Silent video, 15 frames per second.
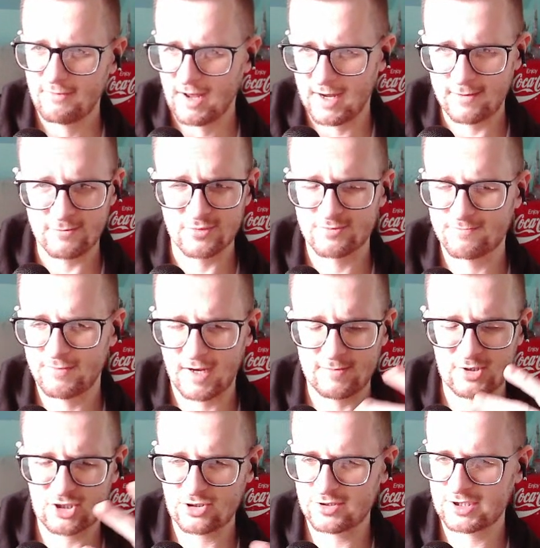I'm
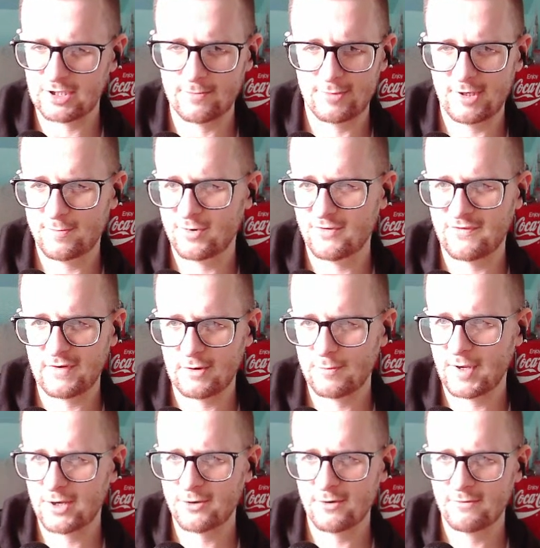sure some people felt
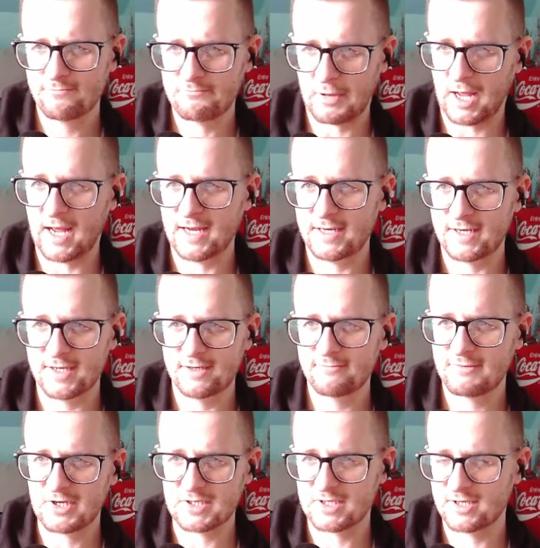better. I didn't,
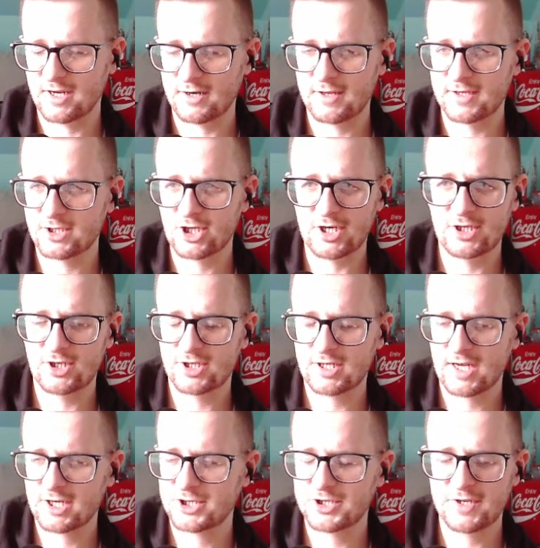because none of the changes
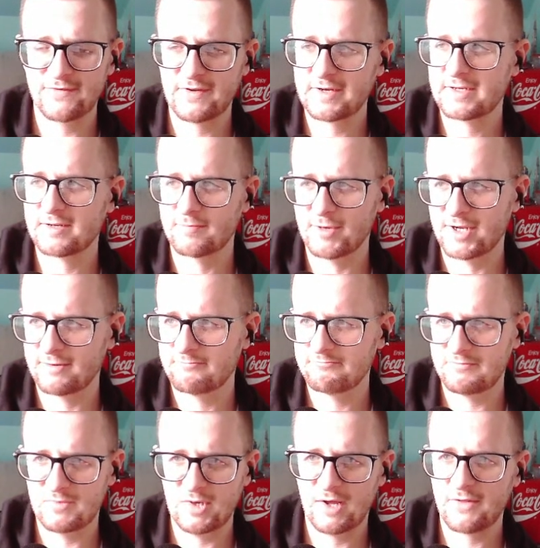actually affected me.
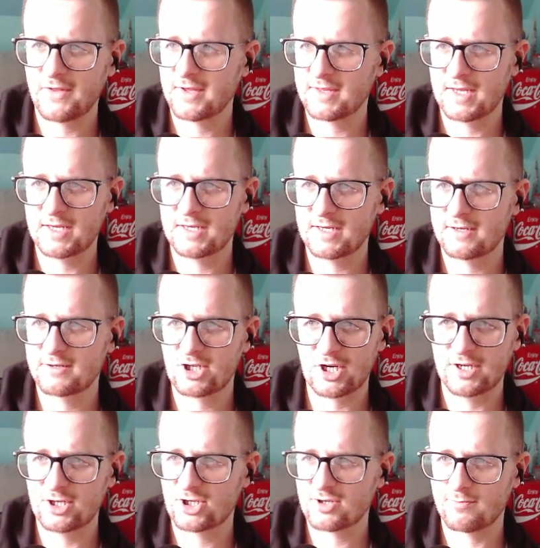Nothing they did
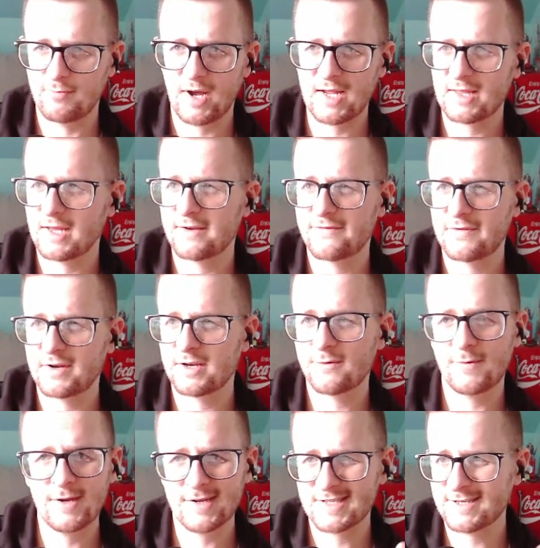changed my life in any
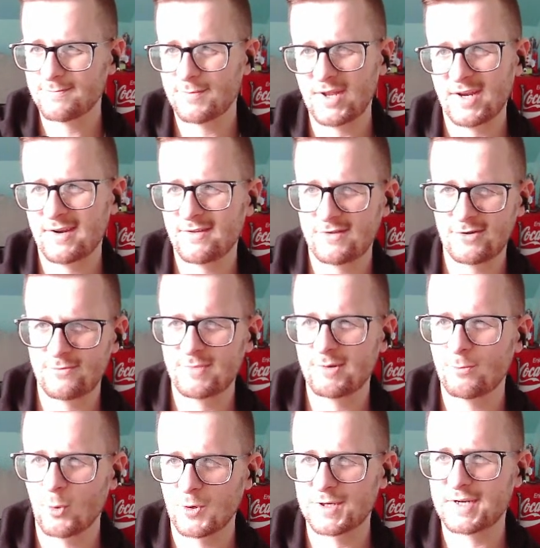way, except made it a little bit
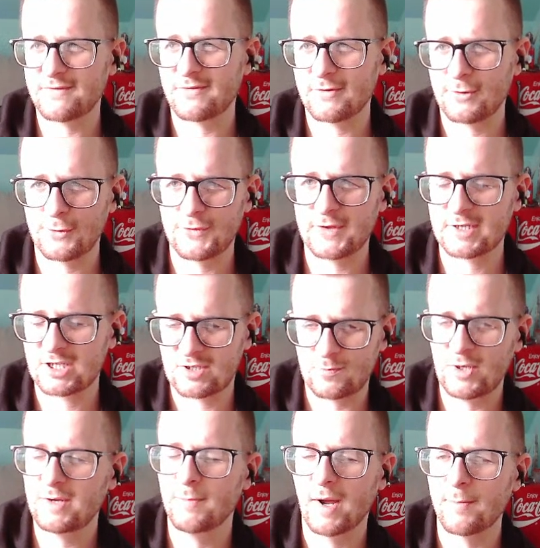more difficult to
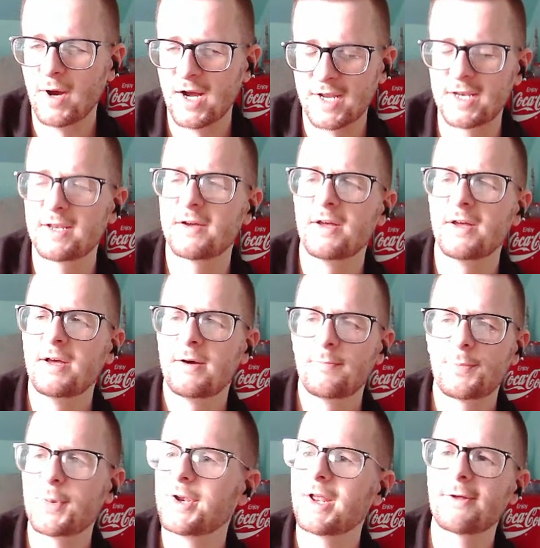speak my mind.
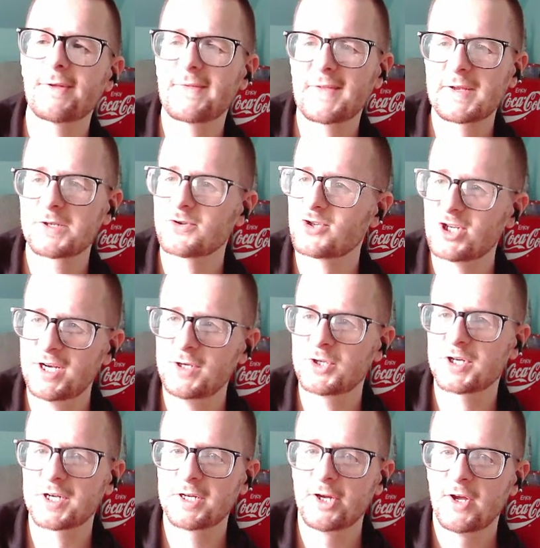But now that things are
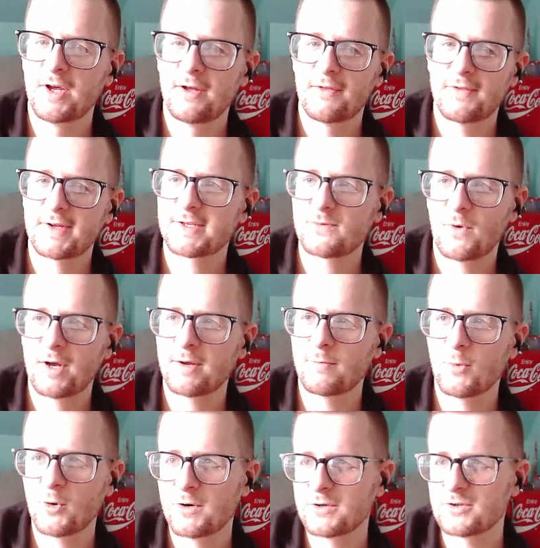changing, that's why I'm
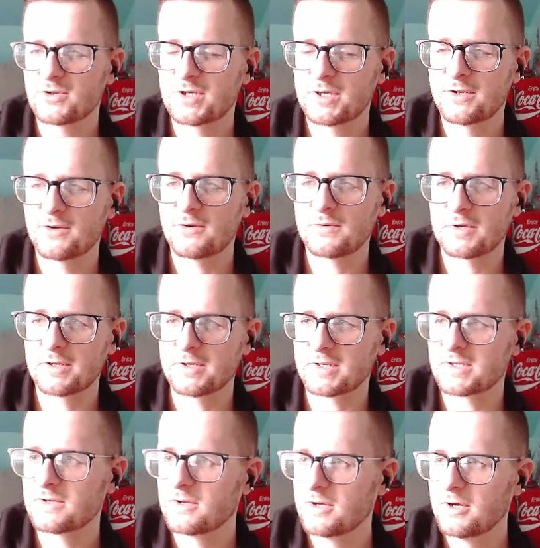more interested in doing
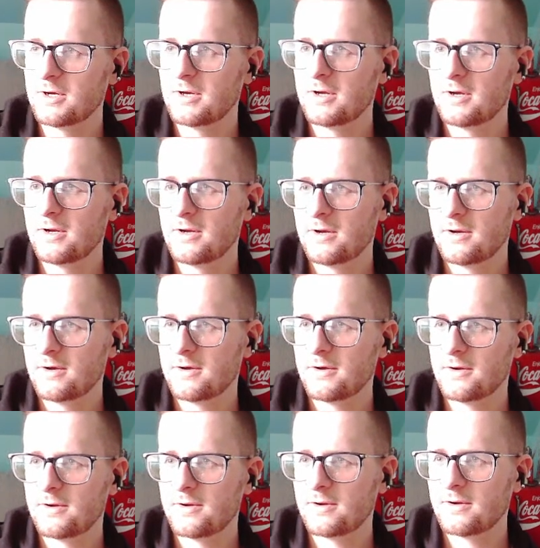this.
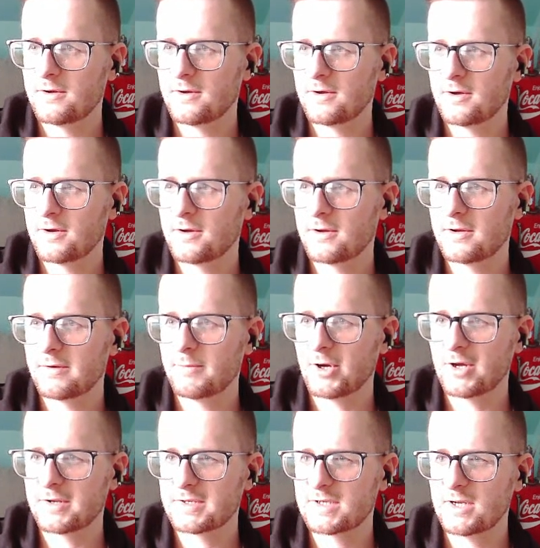
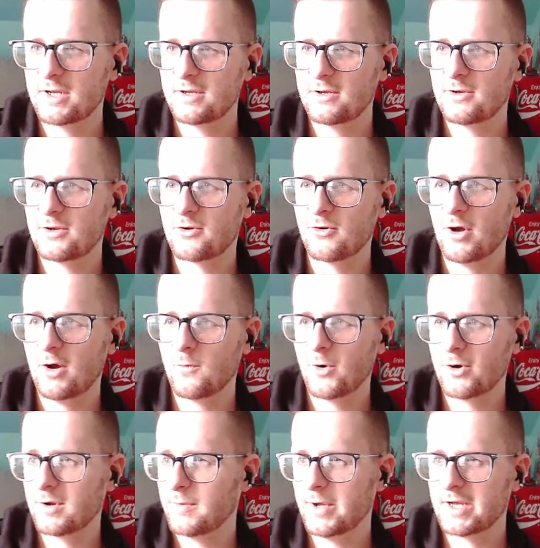Mahan said, "You're not
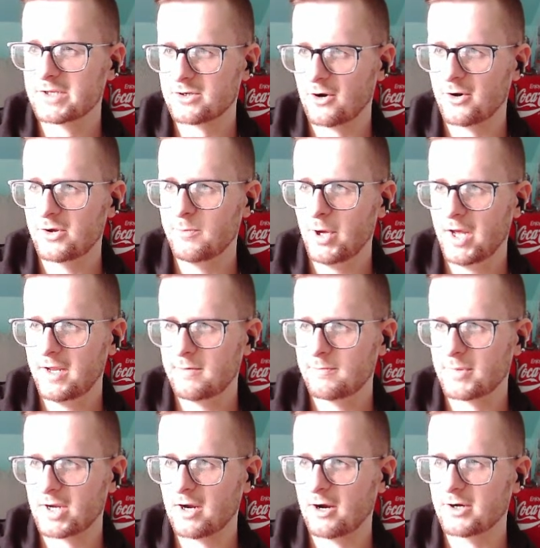wearing a mask, are you, Matt?"
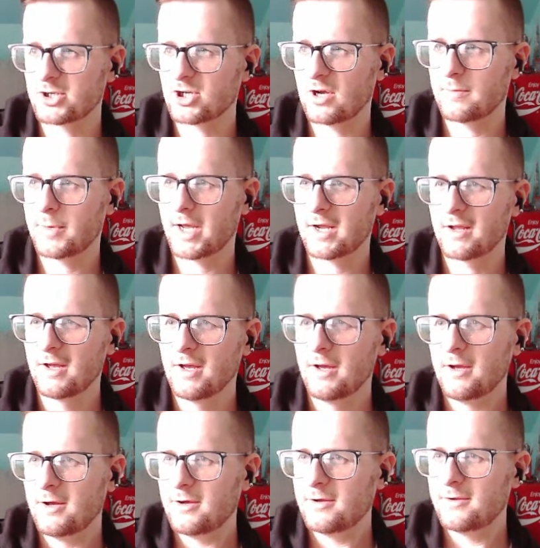Becerra shot back,
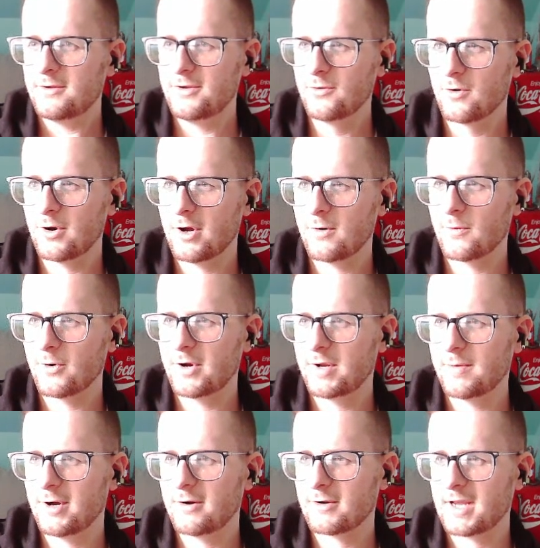"You are not worried
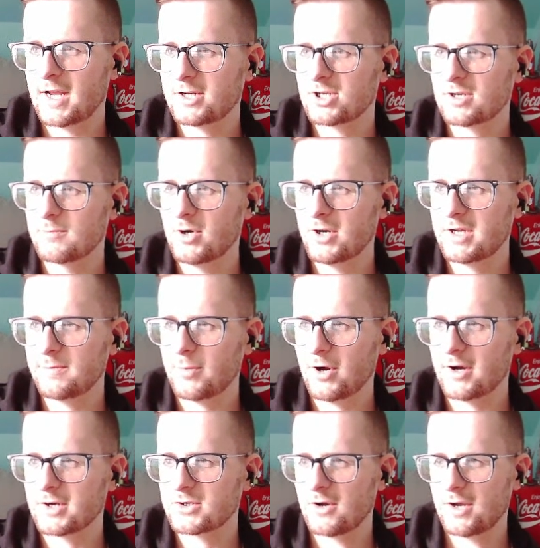about catching
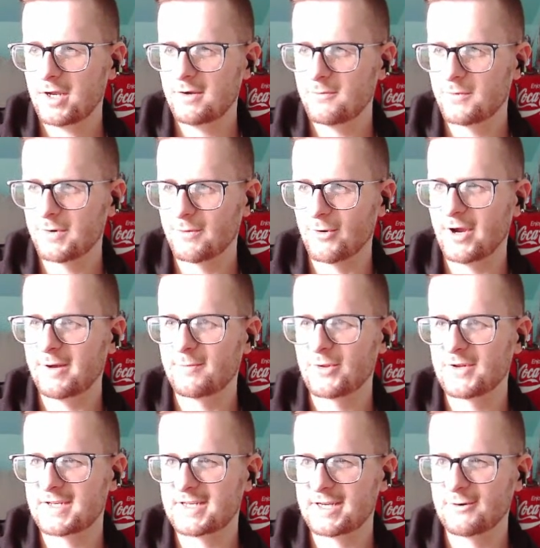monkeypox, right? We were able to
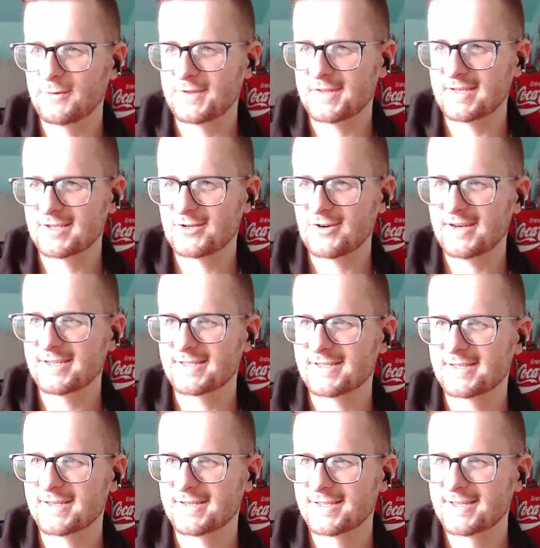deal with these
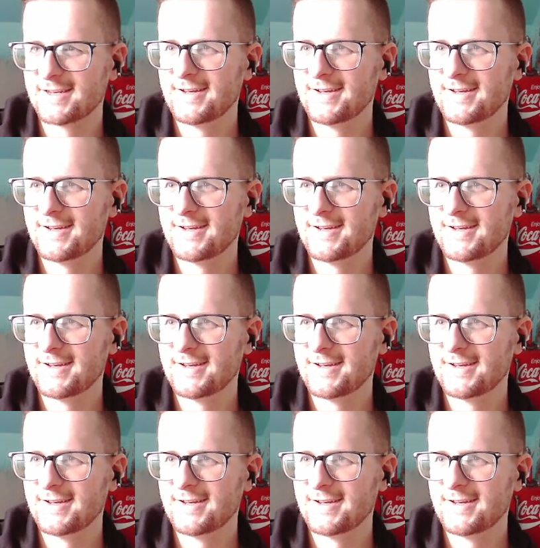crises."